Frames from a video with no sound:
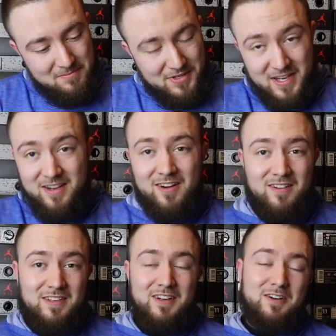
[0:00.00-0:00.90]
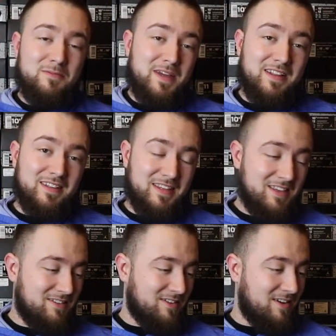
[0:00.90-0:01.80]
But yeah, all in all, man, like,
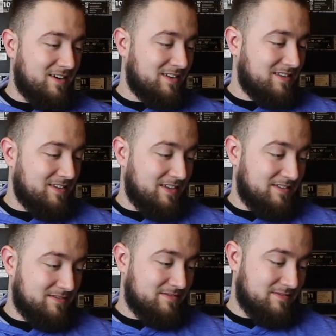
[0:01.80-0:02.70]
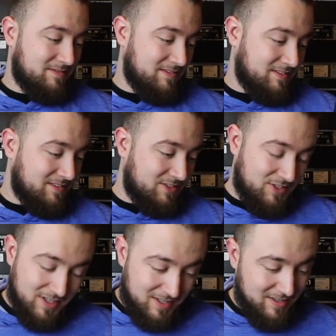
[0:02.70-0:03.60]
these are honestly
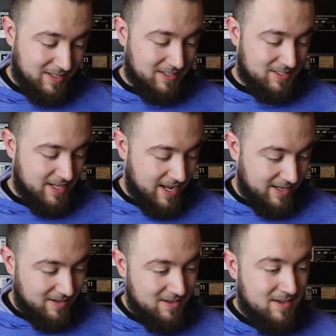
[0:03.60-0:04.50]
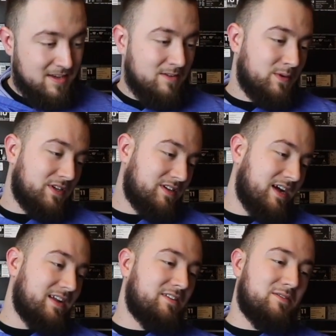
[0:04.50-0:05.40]
just like a Static, which
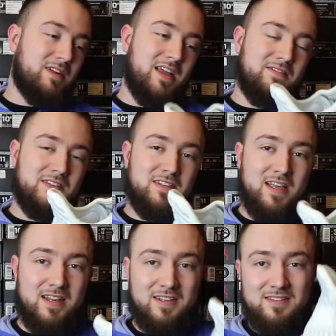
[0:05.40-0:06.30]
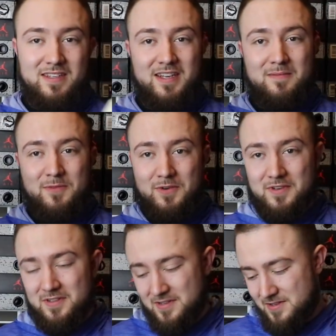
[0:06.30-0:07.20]
I don't have the Static
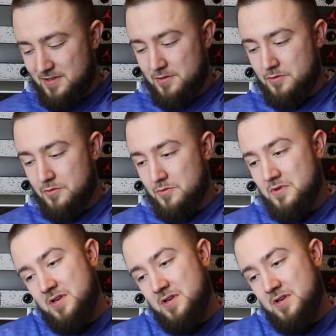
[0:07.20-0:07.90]
anymore, so